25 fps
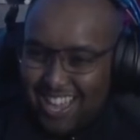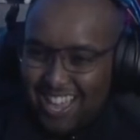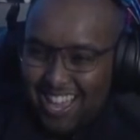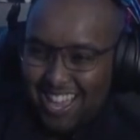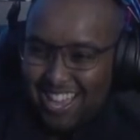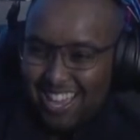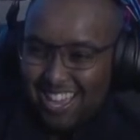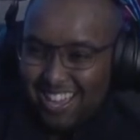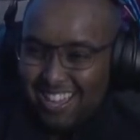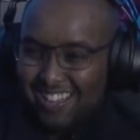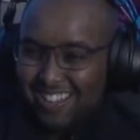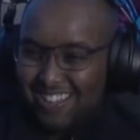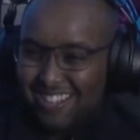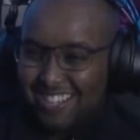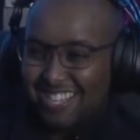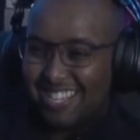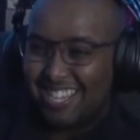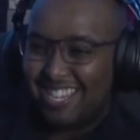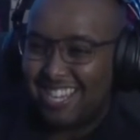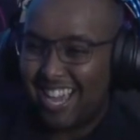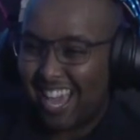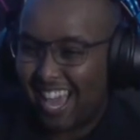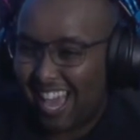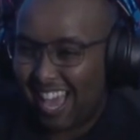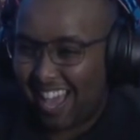Hell
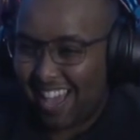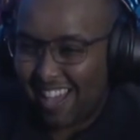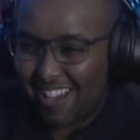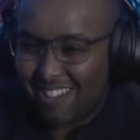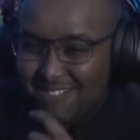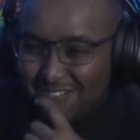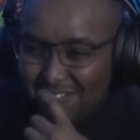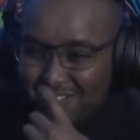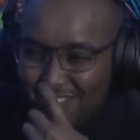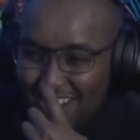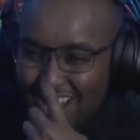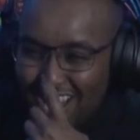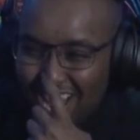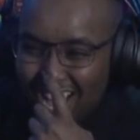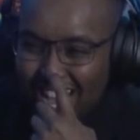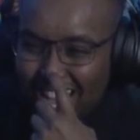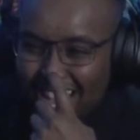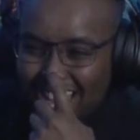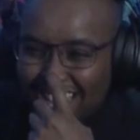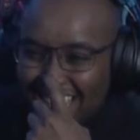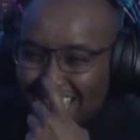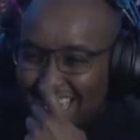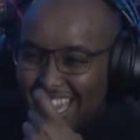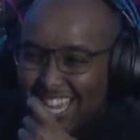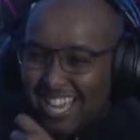yeah,
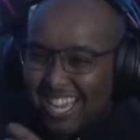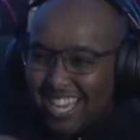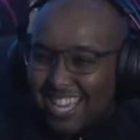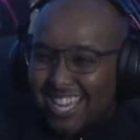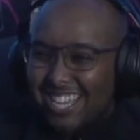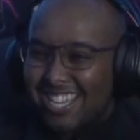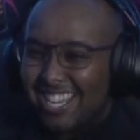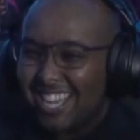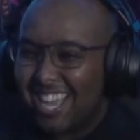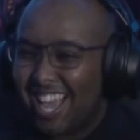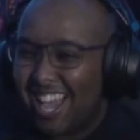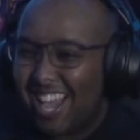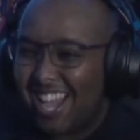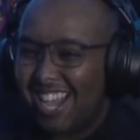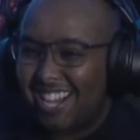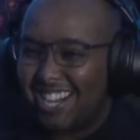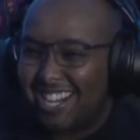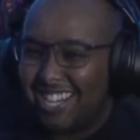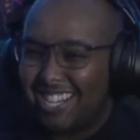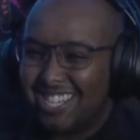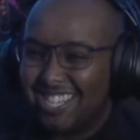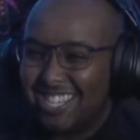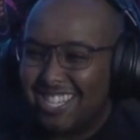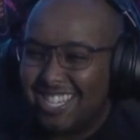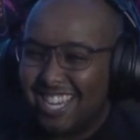Vi!
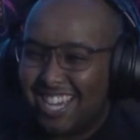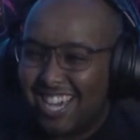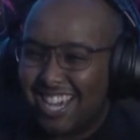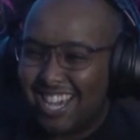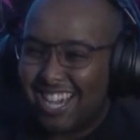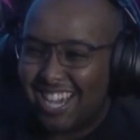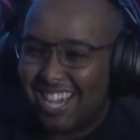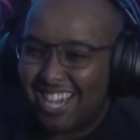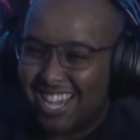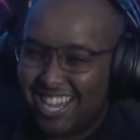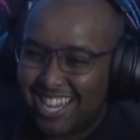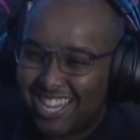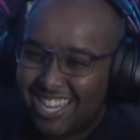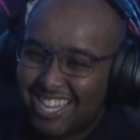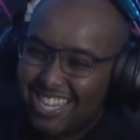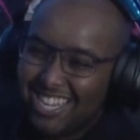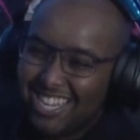Hell yeah!